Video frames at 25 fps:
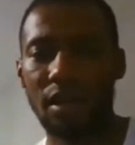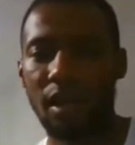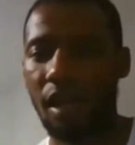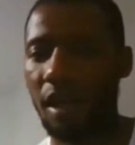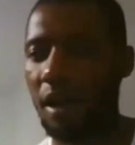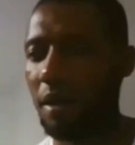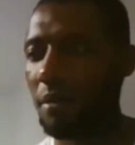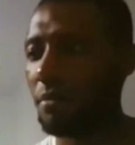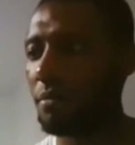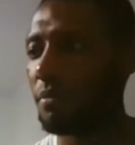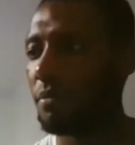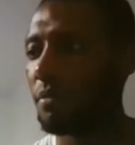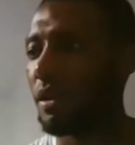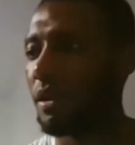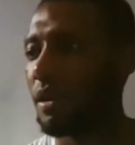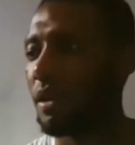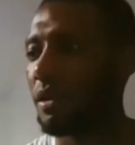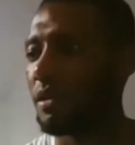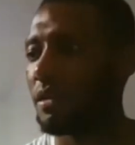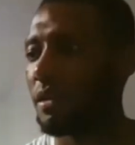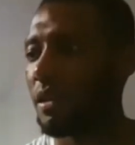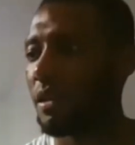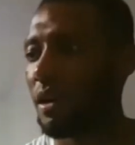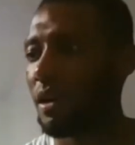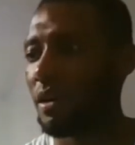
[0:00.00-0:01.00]

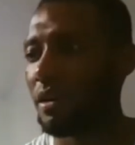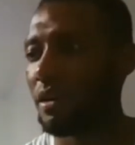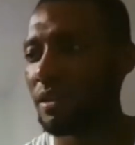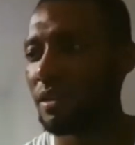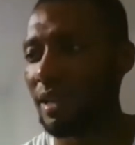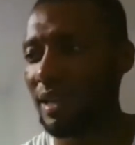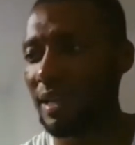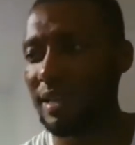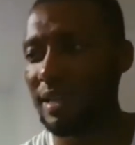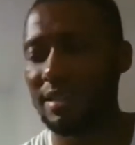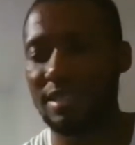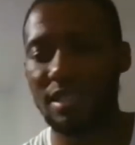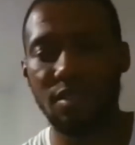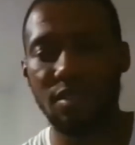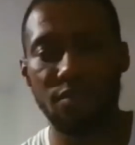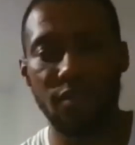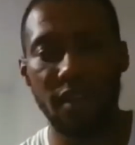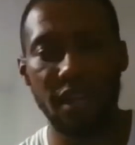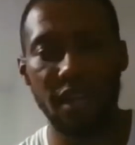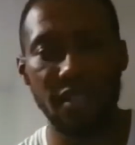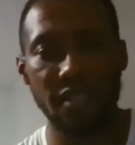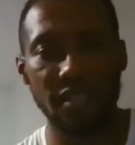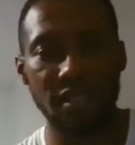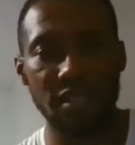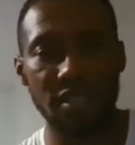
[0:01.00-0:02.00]
The easy
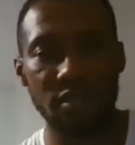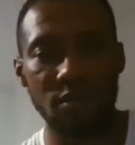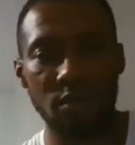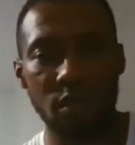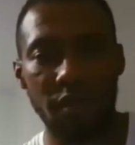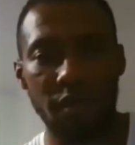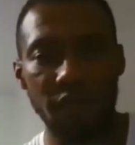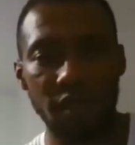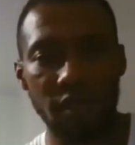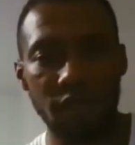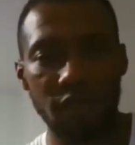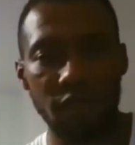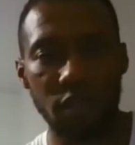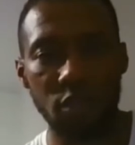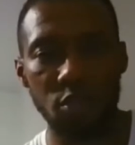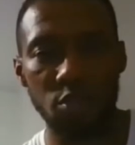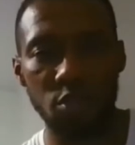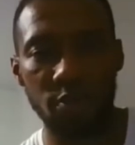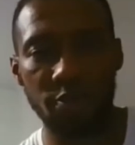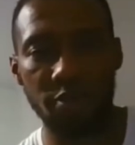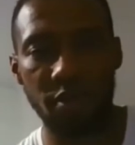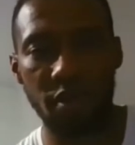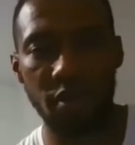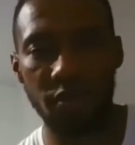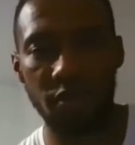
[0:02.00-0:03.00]
racist or whatever, the
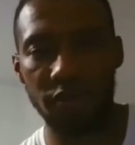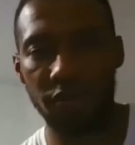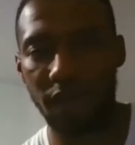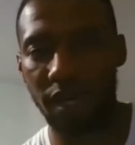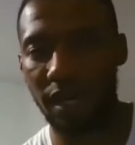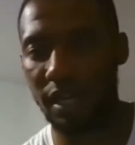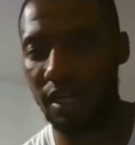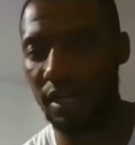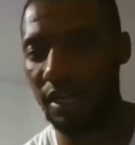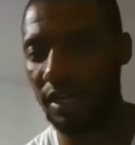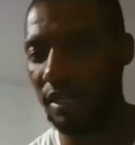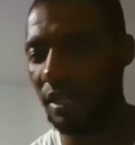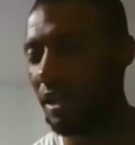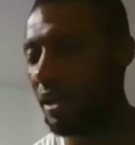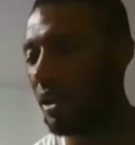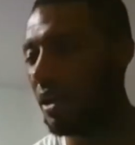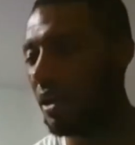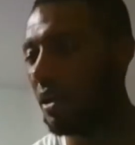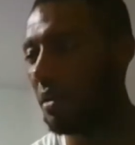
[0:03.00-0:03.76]
racial profiling.